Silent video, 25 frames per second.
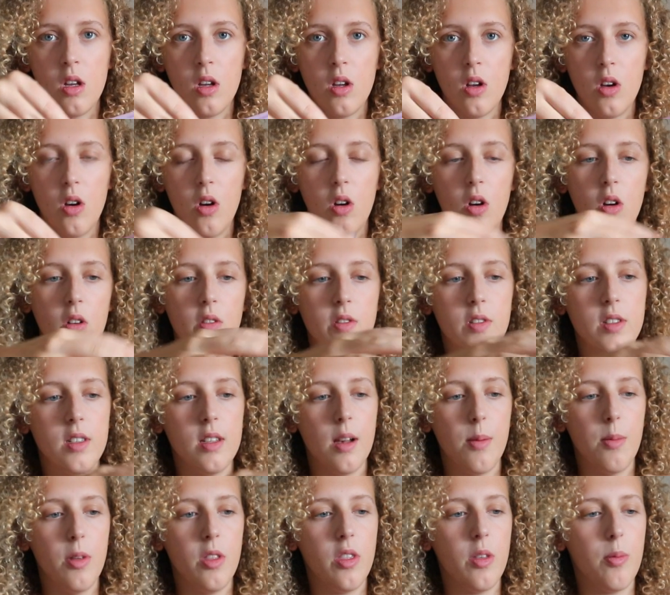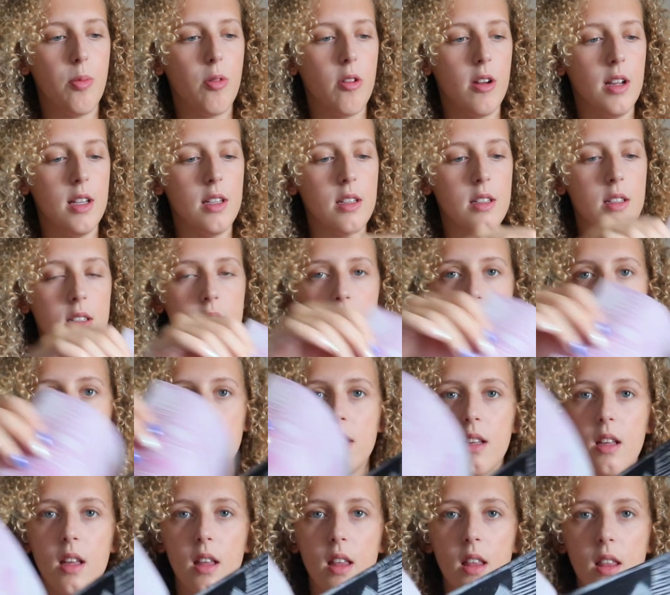of some of the prints
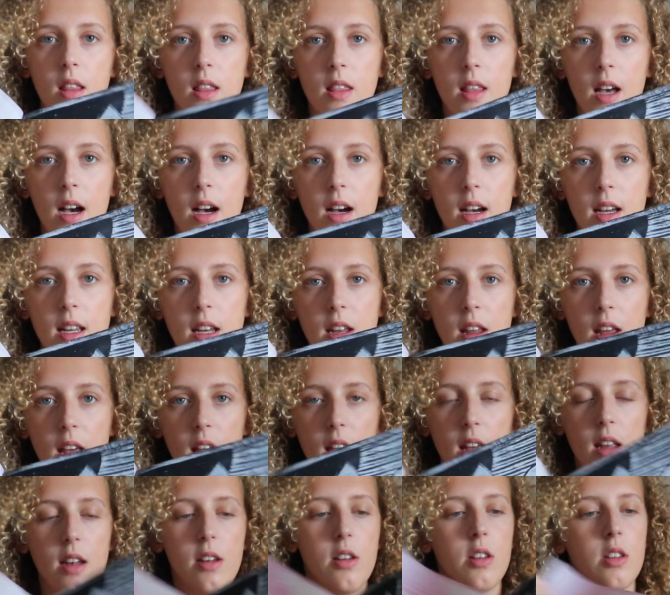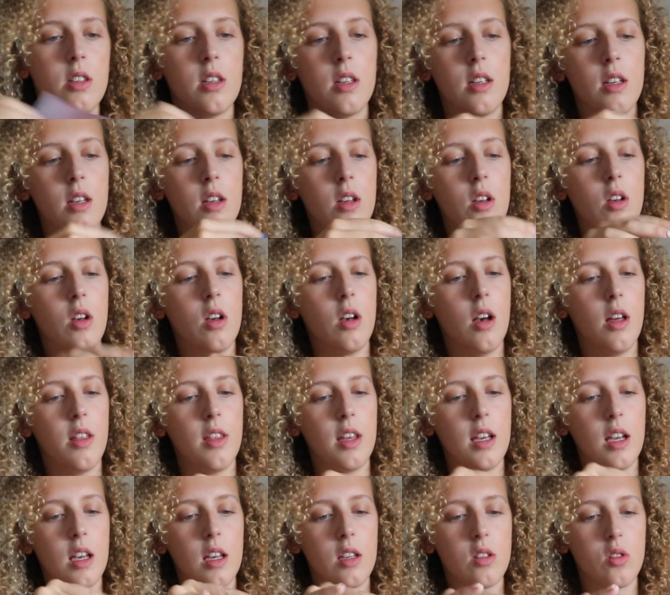that I did. I
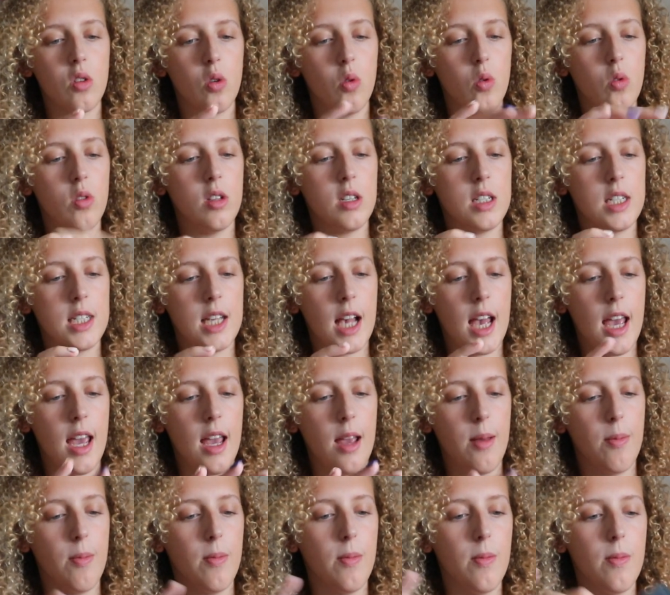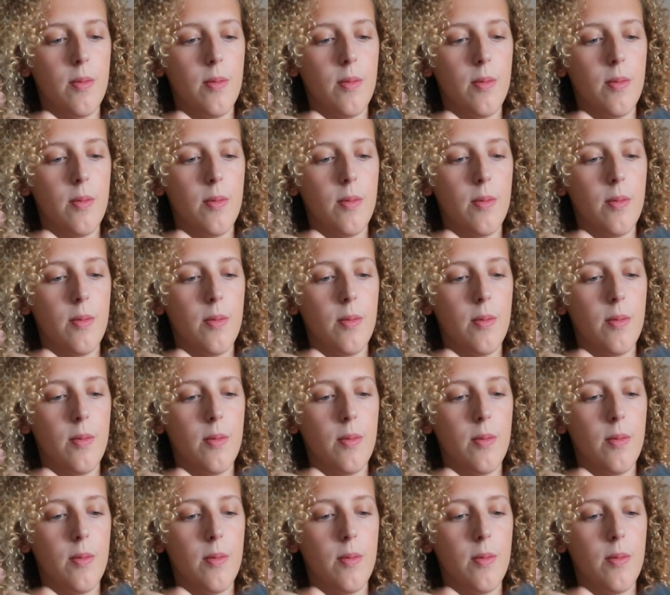think it's all the same